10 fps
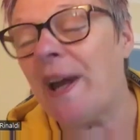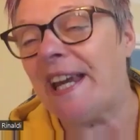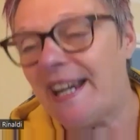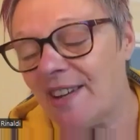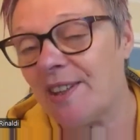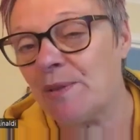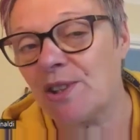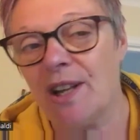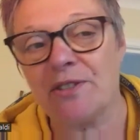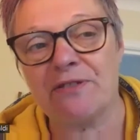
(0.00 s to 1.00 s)
week, I think it
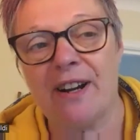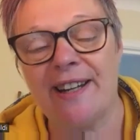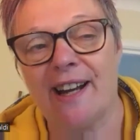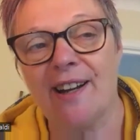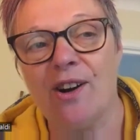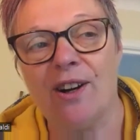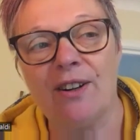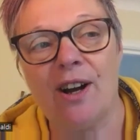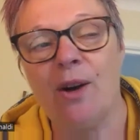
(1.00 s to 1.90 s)
was last Friday, I got